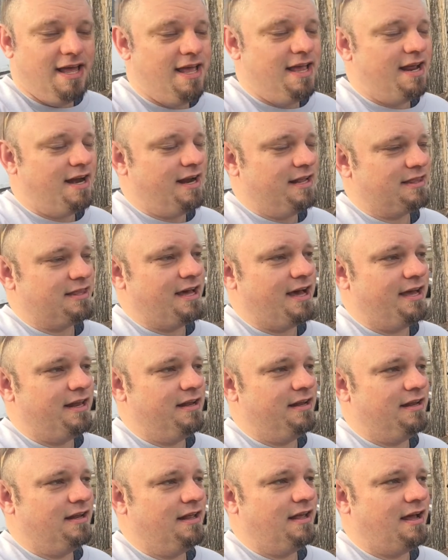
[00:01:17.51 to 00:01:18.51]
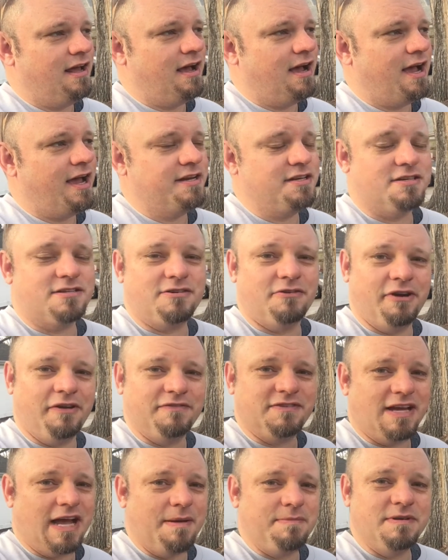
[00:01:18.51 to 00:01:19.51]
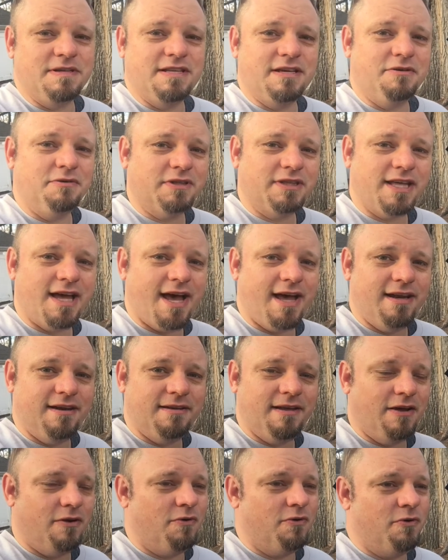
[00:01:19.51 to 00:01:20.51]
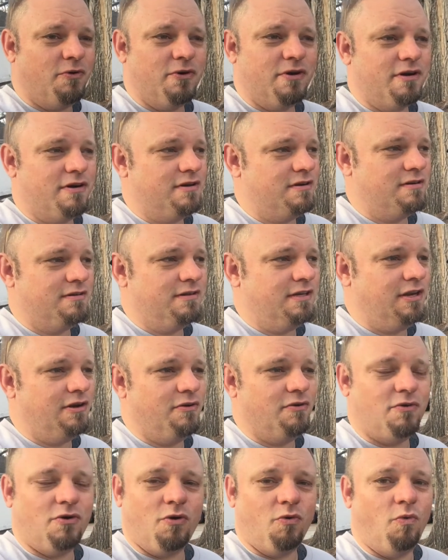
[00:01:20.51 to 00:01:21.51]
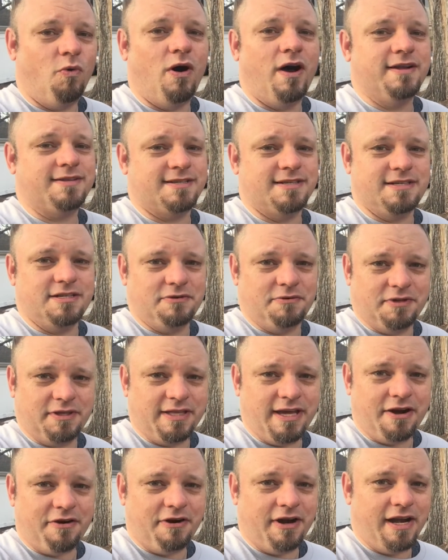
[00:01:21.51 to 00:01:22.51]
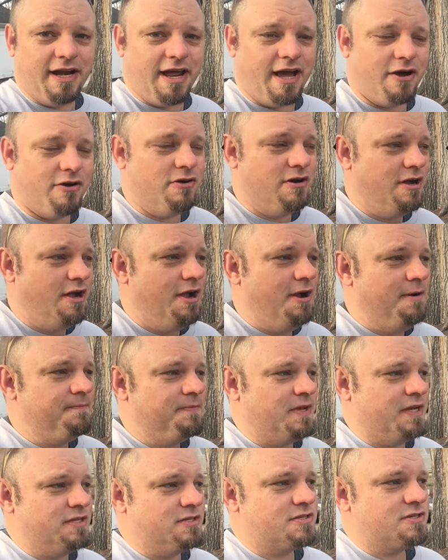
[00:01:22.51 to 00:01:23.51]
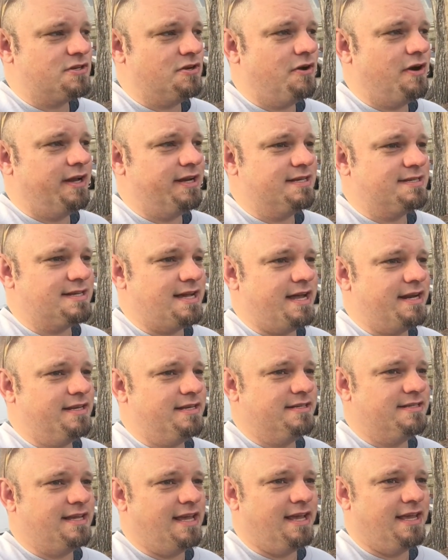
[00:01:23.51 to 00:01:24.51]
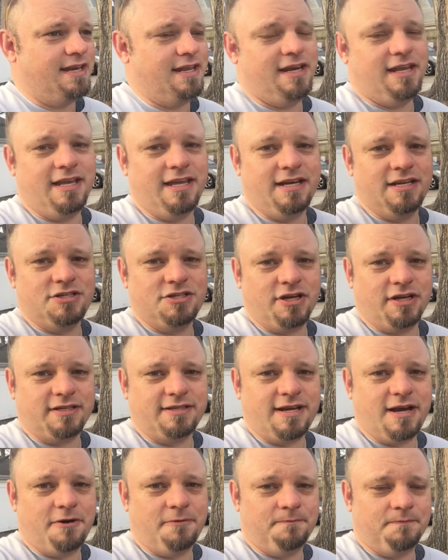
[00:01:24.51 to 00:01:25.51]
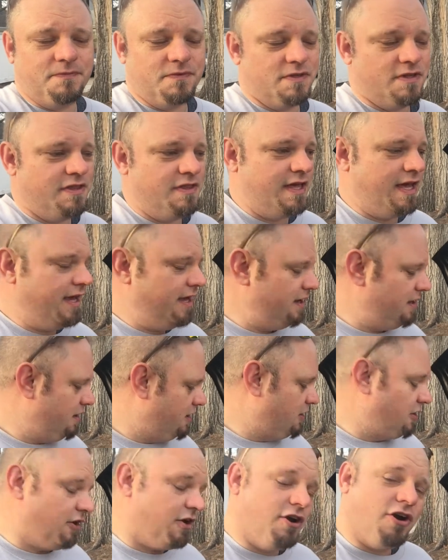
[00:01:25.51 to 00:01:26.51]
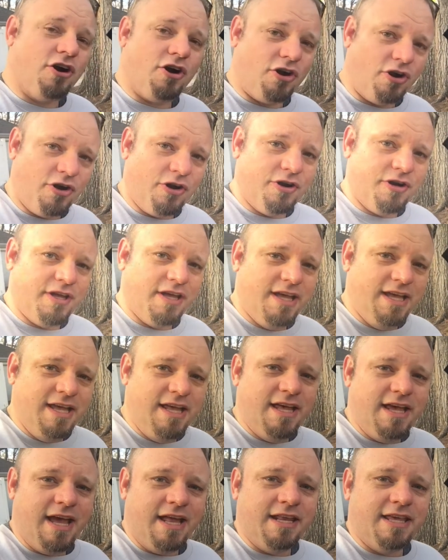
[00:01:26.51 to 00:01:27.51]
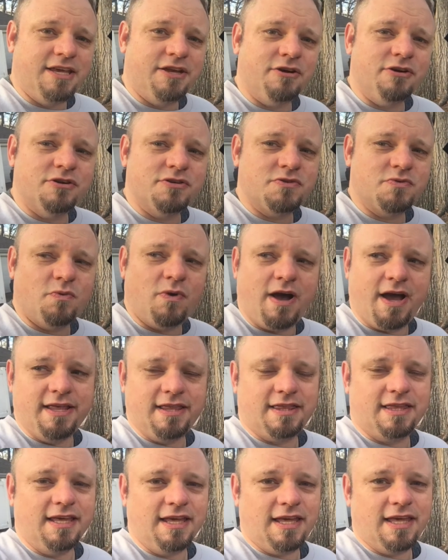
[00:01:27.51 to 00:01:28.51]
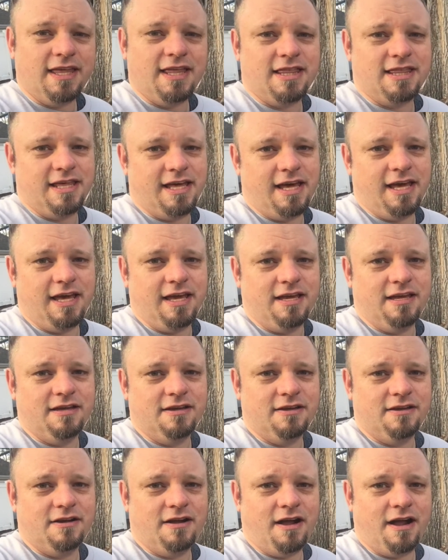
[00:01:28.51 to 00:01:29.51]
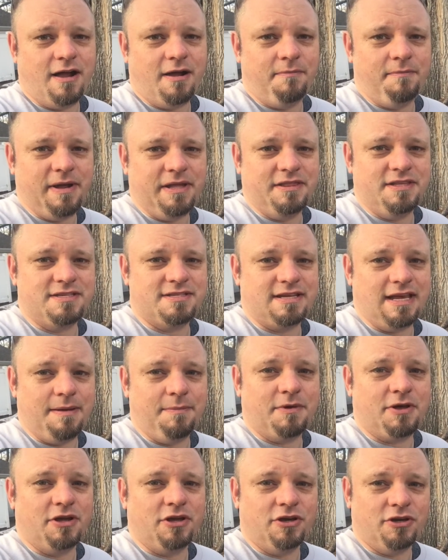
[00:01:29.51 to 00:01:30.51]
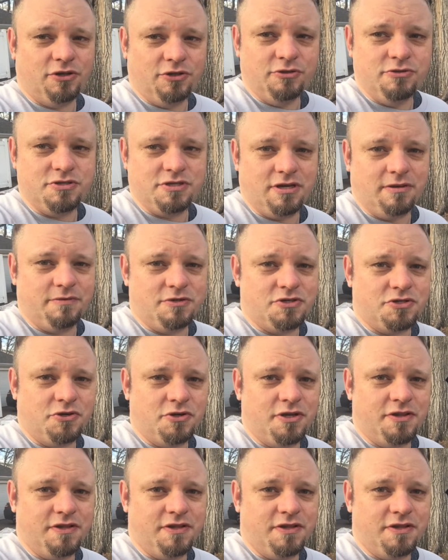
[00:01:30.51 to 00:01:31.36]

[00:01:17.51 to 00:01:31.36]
And I thought, I just don't have time to deal with that, or want to deal with that right now. And so I decided to take it in and get it checked out. They concurred, and here's why I think they made the same conclusion. I'm gonna show you